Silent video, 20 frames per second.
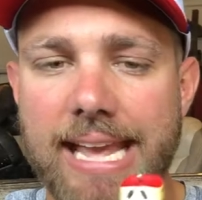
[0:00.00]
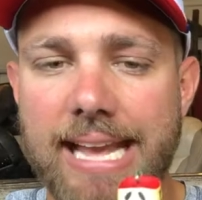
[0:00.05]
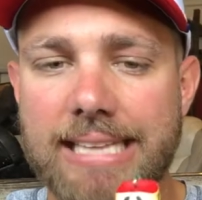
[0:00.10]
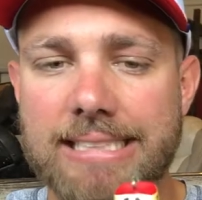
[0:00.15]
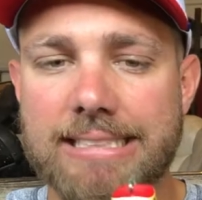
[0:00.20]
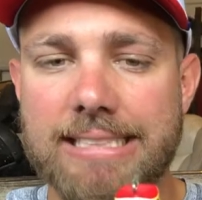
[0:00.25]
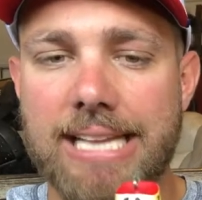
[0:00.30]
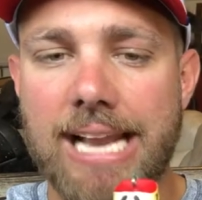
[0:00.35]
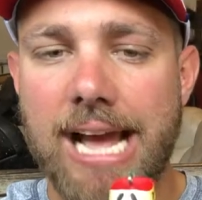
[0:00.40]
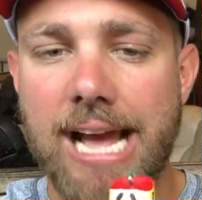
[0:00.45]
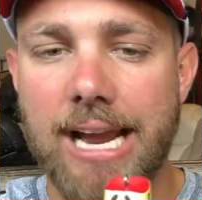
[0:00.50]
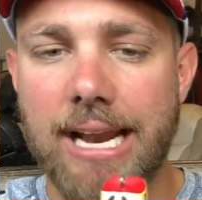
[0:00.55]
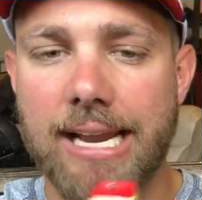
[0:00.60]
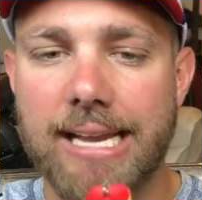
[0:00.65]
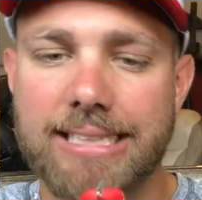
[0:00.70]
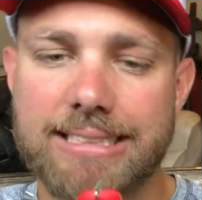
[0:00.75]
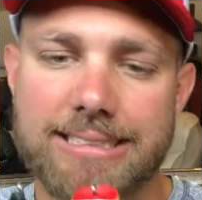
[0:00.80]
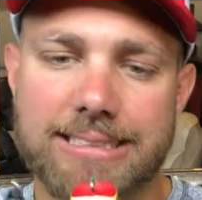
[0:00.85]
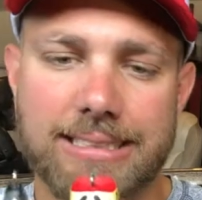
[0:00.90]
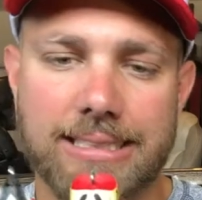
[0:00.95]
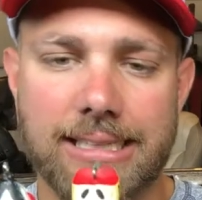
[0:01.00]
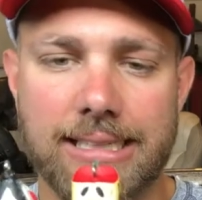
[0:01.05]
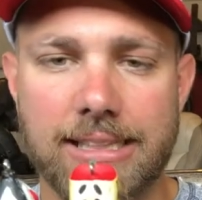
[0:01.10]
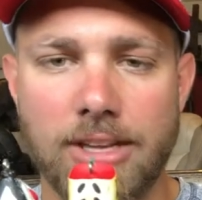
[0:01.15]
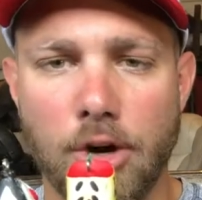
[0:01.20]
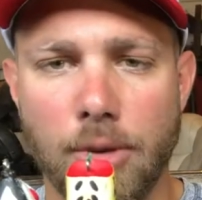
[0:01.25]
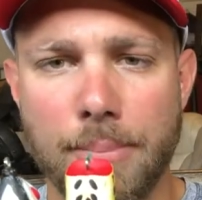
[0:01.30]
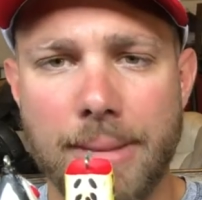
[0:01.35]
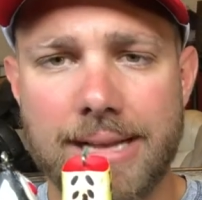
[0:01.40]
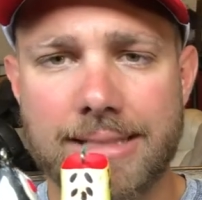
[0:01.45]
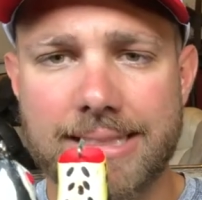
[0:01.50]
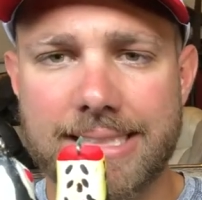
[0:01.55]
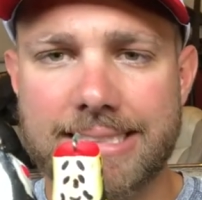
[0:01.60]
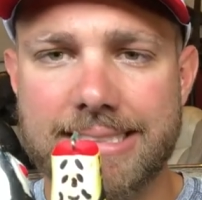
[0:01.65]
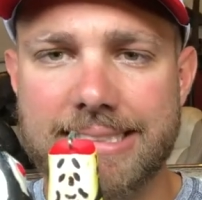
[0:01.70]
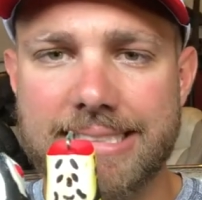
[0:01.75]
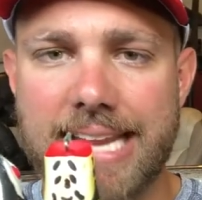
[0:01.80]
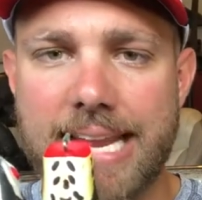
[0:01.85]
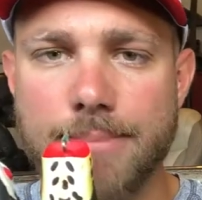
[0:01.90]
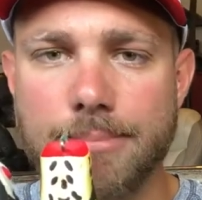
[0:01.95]
They're about the
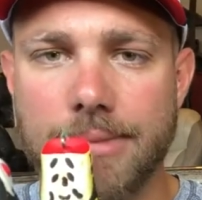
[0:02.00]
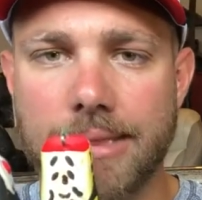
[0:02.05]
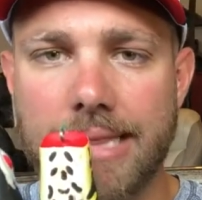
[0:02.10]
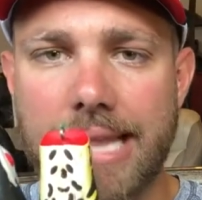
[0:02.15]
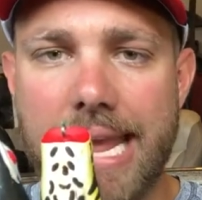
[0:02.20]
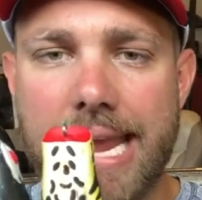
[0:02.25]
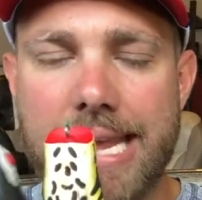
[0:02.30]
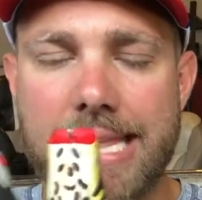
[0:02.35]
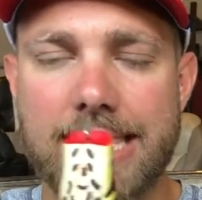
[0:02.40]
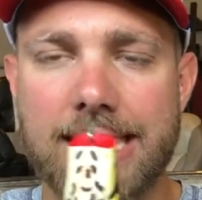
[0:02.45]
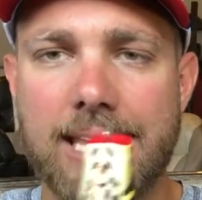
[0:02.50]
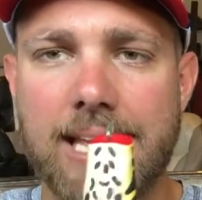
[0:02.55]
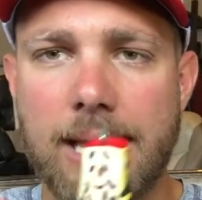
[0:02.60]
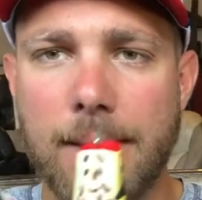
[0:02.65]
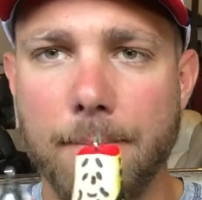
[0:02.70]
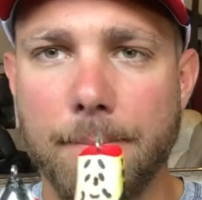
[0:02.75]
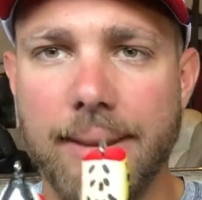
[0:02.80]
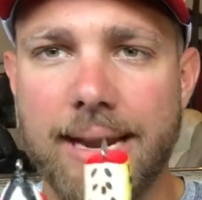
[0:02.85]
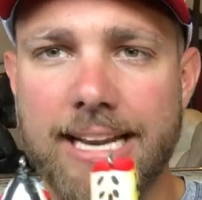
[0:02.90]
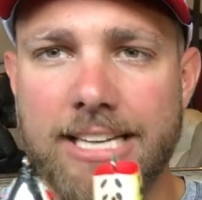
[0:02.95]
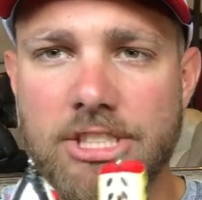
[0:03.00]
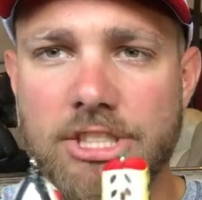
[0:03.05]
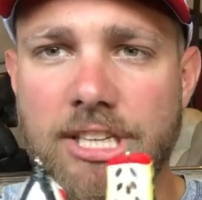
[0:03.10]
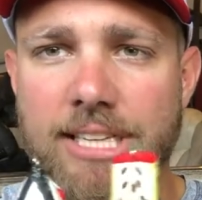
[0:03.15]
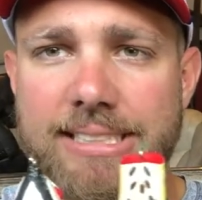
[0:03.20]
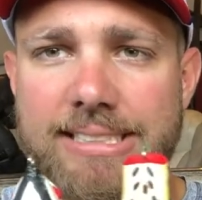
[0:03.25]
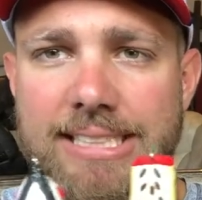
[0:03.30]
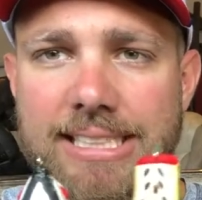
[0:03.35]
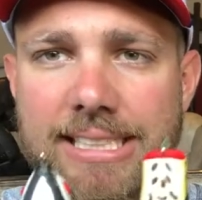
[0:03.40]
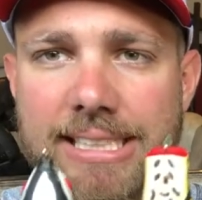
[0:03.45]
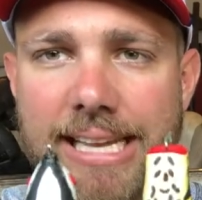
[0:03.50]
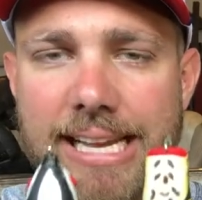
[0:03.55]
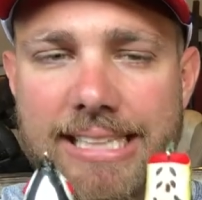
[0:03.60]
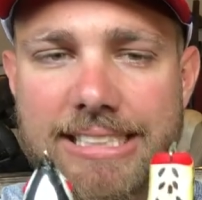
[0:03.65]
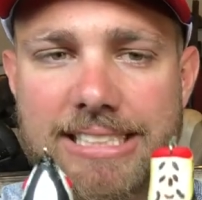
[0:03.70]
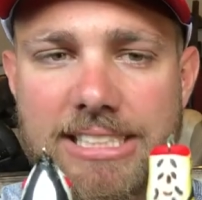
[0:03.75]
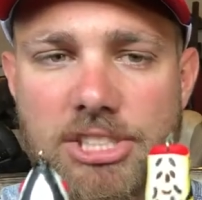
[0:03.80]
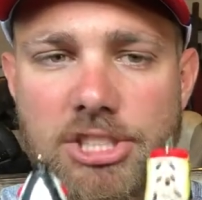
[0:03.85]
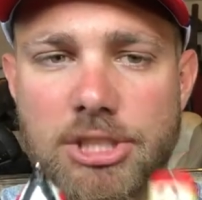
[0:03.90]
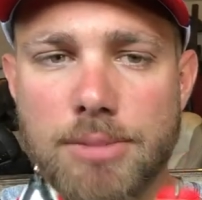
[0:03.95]
same length, but it's
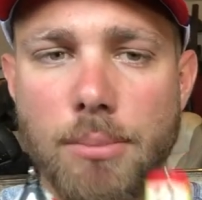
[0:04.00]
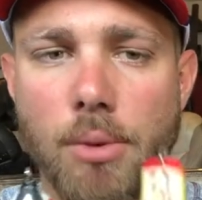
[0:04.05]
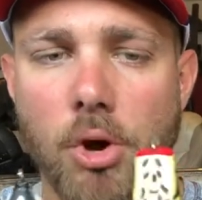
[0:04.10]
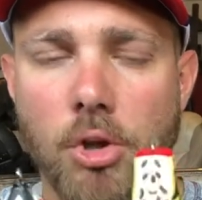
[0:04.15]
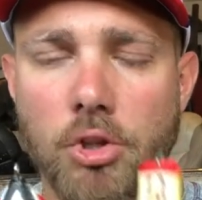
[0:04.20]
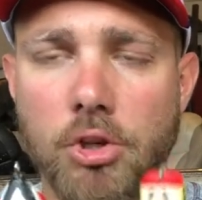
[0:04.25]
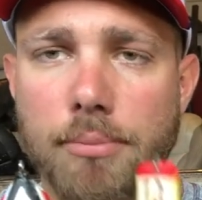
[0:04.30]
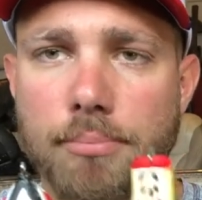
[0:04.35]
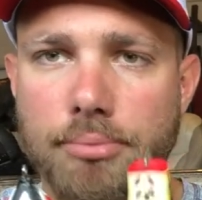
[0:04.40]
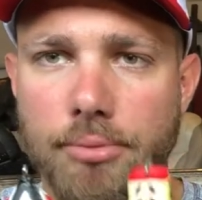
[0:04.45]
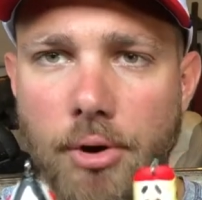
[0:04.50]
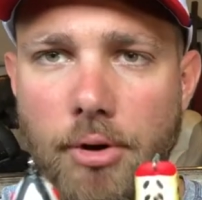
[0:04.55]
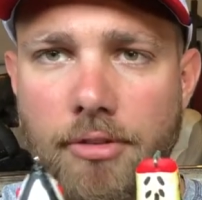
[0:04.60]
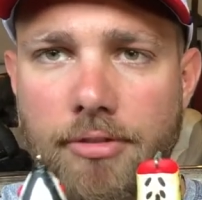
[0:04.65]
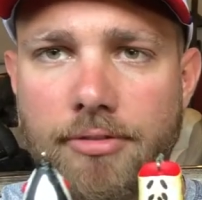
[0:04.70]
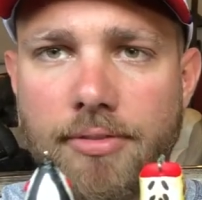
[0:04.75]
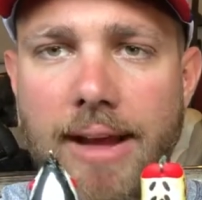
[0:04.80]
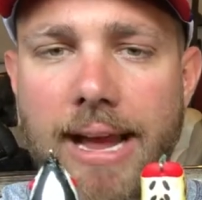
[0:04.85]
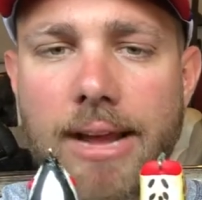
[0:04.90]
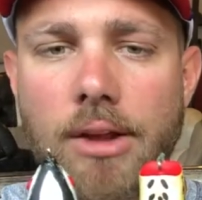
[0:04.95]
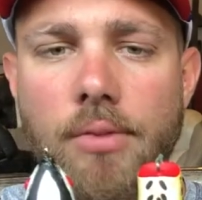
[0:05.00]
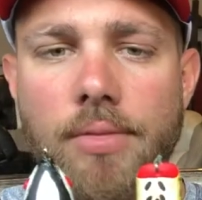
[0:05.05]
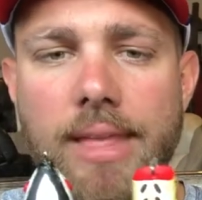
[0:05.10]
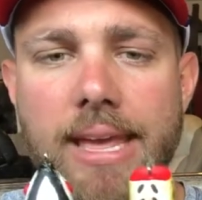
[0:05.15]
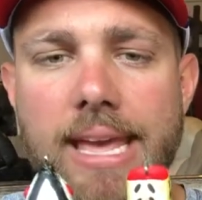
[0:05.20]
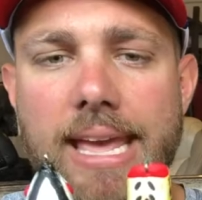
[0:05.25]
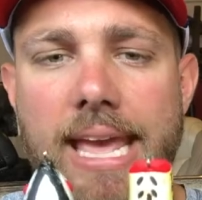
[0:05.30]
a smaller profile.